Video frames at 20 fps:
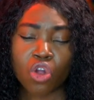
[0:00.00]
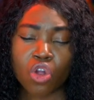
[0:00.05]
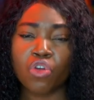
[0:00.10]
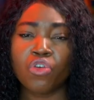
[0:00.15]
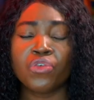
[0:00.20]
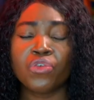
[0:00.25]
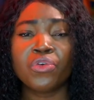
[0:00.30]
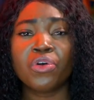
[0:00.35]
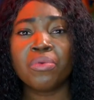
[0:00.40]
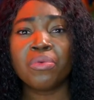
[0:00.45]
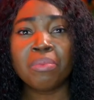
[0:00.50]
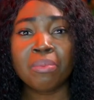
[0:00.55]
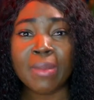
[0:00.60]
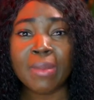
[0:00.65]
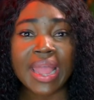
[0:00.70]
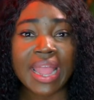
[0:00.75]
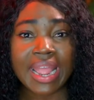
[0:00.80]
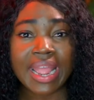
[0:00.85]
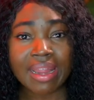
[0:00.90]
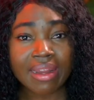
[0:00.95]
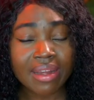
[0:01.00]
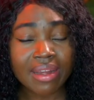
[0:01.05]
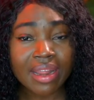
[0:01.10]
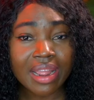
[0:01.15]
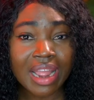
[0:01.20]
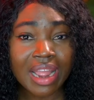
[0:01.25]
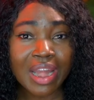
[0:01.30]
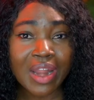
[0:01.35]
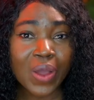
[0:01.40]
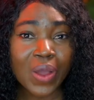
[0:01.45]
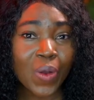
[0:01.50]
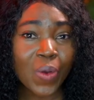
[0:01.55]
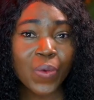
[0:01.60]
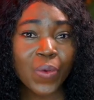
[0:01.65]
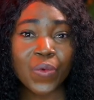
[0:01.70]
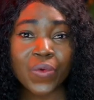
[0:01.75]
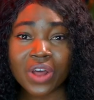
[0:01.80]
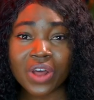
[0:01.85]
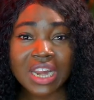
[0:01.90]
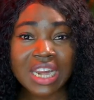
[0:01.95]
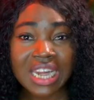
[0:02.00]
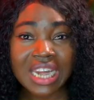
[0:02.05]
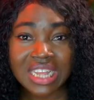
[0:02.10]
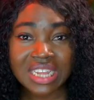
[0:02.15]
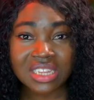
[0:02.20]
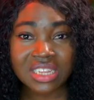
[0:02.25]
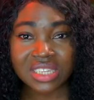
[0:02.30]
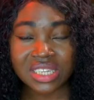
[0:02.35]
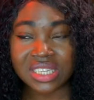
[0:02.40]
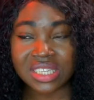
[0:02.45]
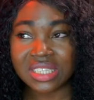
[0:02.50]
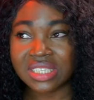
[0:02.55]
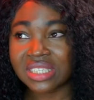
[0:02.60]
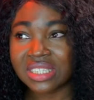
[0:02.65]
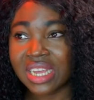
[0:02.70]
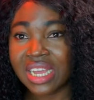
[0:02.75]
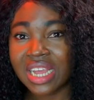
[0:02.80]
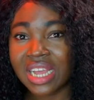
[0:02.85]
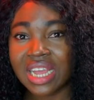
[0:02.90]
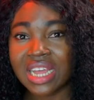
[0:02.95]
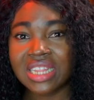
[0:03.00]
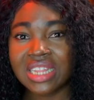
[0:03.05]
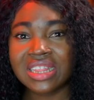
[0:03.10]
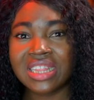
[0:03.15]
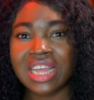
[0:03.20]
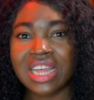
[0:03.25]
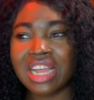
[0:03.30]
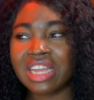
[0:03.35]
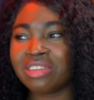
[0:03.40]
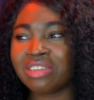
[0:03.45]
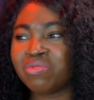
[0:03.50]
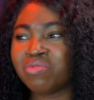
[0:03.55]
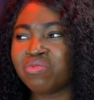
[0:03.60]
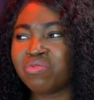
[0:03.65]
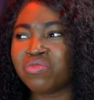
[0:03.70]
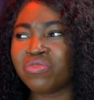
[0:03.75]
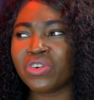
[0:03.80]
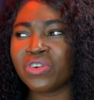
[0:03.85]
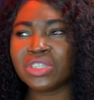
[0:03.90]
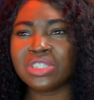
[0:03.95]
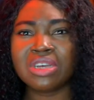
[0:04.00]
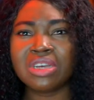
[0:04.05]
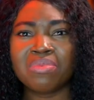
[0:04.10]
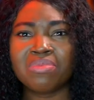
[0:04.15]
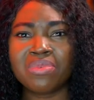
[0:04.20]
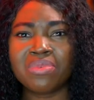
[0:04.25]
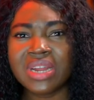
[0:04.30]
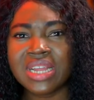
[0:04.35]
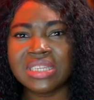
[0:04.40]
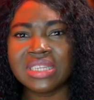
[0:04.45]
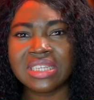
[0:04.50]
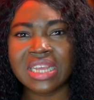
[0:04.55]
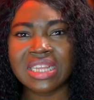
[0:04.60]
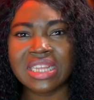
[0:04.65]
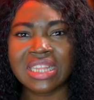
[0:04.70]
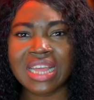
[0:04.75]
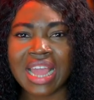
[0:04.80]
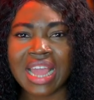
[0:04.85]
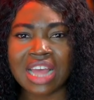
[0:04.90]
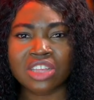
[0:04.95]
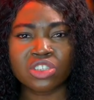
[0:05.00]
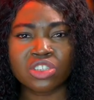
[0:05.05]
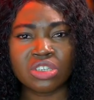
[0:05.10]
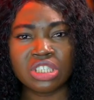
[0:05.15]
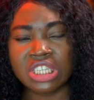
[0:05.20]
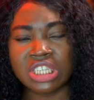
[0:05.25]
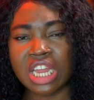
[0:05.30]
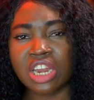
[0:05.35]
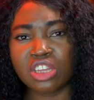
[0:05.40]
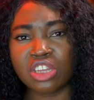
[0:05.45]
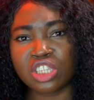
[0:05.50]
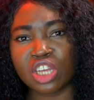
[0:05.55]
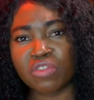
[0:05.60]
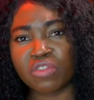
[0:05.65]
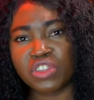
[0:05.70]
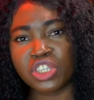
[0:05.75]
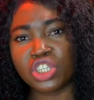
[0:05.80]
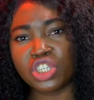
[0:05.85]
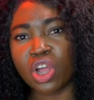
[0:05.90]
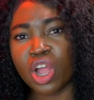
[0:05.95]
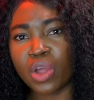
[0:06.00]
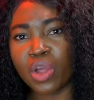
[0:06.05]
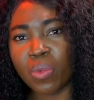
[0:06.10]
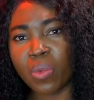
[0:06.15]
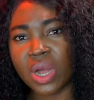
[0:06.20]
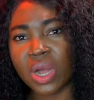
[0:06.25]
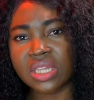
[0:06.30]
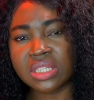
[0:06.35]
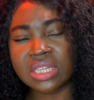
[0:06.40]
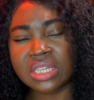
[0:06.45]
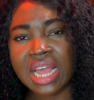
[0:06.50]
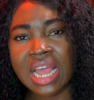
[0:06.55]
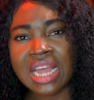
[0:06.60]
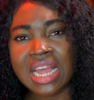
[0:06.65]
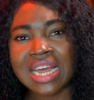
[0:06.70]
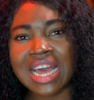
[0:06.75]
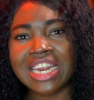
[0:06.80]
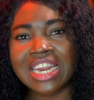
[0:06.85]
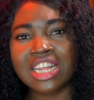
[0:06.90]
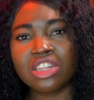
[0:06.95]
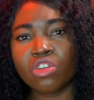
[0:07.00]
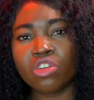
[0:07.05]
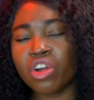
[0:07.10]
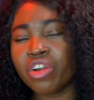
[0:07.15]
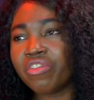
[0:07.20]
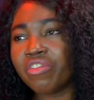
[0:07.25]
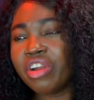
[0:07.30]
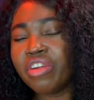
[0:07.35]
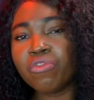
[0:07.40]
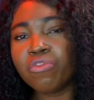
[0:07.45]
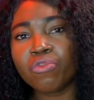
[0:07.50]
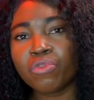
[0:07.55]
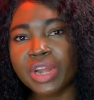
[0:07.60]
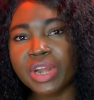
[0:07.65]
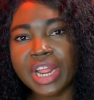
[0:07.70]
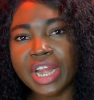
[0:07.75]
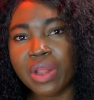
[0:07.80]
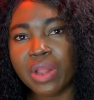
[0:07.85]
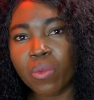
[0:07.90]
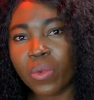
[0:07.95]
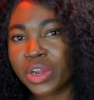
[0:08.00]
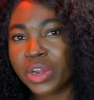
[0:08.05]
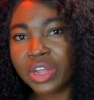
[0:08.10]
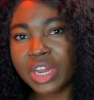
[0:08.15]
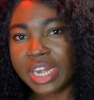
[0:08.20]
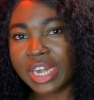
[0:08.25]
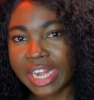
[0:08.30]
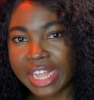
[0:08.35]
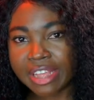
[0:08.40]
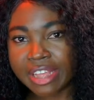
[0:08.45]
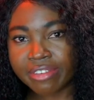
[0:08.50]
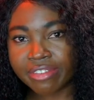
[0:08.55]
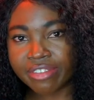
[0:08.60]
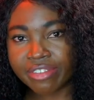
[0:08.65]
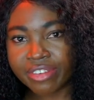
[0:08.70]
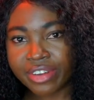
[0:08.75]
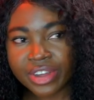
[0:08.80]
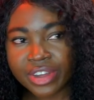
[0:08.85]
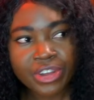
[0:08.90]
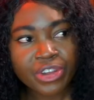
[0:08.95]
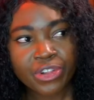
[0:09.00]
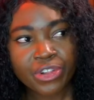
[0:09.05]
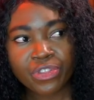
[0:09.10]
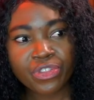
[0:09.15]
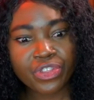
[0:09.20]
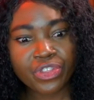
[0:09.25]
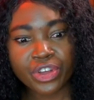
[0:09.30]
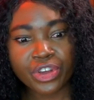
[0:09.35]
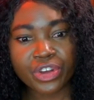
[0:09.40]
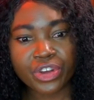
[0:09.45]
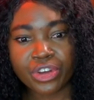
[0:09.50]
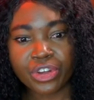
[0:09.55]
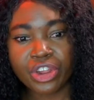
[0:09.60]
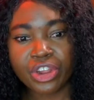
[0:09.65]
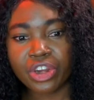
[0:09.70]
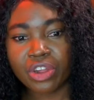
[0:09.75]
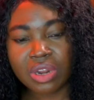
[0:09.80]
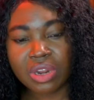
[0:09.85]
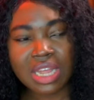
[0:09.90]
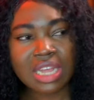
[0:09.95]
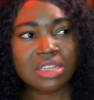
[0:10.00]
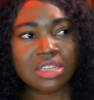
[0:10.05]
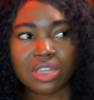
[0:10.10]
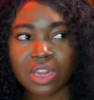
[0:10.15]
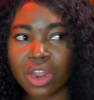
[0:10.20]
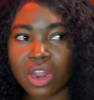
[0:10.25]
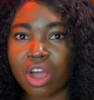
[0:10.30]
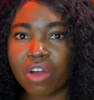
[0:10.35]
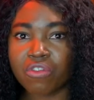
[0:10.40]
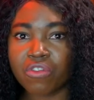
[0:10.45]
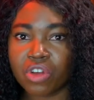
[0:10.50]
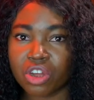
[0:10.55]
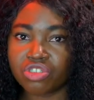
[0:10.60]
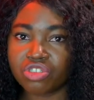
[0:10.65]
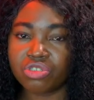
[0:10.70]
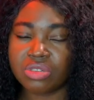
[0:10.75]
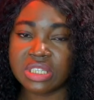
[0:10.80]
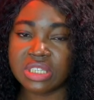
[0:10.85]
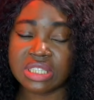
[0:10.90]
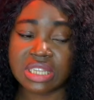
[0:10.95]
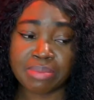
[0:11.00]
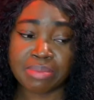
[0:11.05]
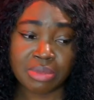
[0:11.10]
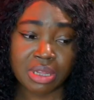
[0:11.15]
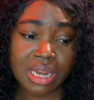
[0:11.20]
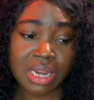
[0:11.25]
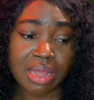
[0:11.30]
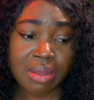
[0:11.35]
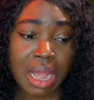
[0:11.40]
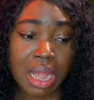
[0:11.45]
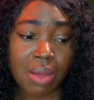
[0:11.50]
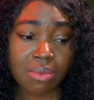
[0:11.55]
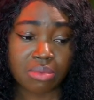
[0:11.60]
grown men, grown leaders, They, for some reason, they are so jealous of the younger ones that they don't really want to leave the, there's a lot of countries, I mean, like,